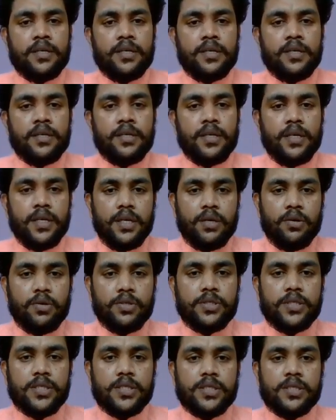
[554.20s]

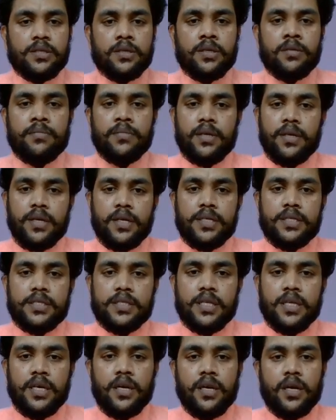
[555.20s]
ecosystem is
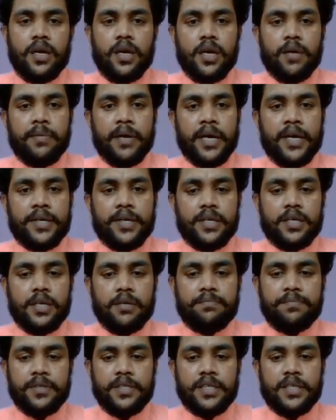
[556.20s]
the abiotic
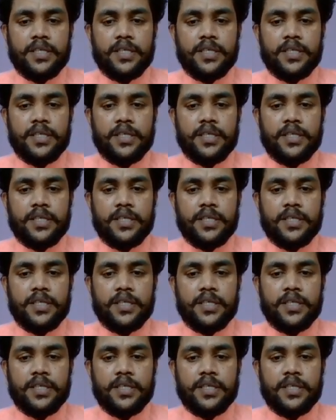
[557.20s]
component,